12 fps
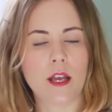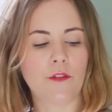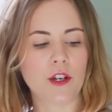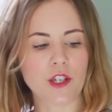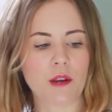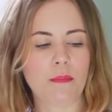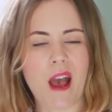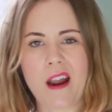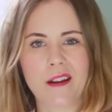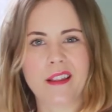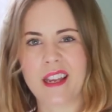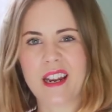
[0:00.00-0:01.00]
If I don't put
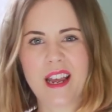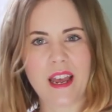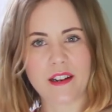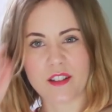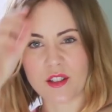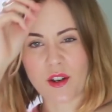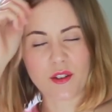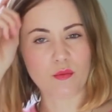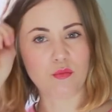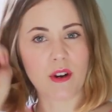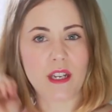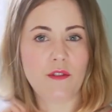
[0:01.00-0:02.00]
anything in it, it just goes
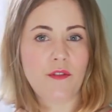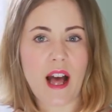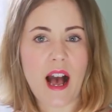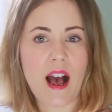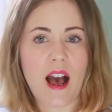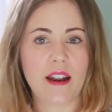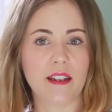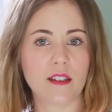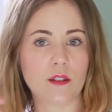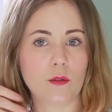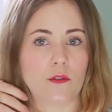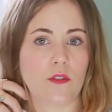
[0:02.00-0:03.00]
really flat and it's
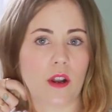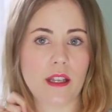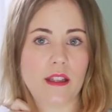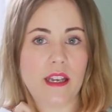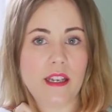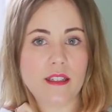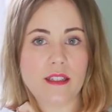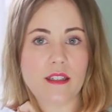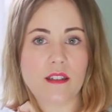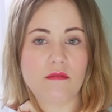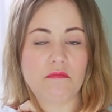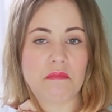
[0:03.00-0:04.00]
sort of like
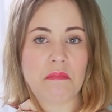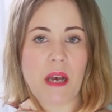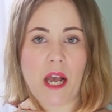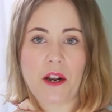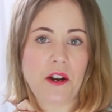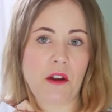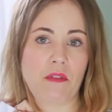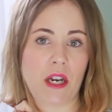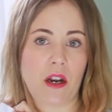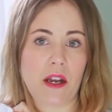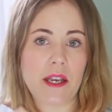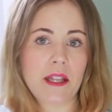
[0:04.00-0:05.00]
this and I don't
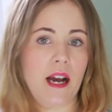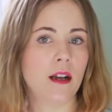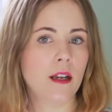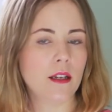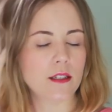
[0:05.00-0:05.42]
really like that.